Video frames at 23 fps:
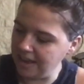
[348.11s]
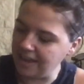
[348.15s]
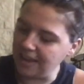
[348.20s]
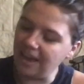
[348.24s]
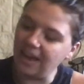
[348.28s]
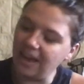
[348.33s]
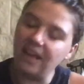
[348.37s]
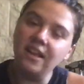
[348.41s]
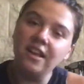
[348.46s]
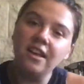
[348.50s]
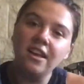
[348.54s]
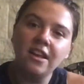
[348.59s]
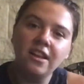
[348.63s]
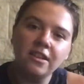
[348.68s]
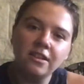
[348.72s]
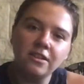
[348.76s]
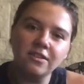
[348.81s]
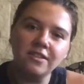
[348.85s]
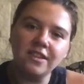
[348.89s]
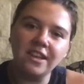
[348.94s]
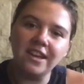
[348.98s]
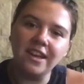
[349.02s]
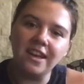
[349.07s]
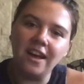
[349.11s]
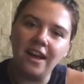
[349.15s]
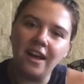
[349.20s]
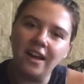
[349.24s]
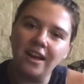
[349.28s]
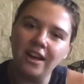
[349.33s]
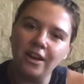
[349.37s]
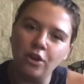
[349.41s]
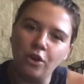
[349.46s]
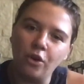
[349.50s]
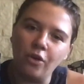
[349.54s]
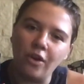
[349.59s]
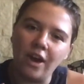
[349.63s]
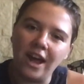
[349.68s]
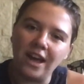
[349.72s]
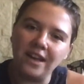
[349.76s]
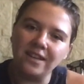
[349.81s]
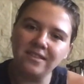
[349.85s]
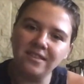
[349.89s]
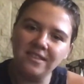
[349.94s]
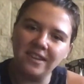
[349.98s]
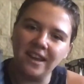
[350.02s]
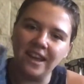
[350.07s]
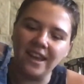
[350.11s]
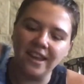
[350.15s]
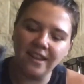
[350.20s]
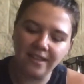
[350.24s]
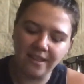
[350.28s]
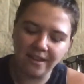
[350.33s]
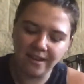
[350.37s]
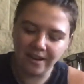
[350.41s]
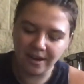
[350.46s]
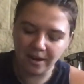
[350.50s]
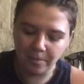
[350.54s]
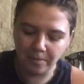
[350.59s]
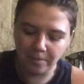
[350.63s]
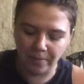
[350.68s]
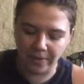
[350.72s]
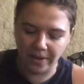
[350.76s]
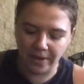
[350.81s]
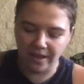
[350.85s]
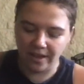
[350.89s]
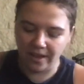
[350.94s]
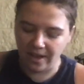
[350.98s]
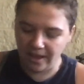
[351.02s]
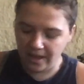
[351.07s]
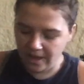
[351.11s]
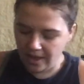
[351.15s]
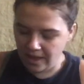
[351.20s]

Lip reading: Yeah, there's like a grass stain there, but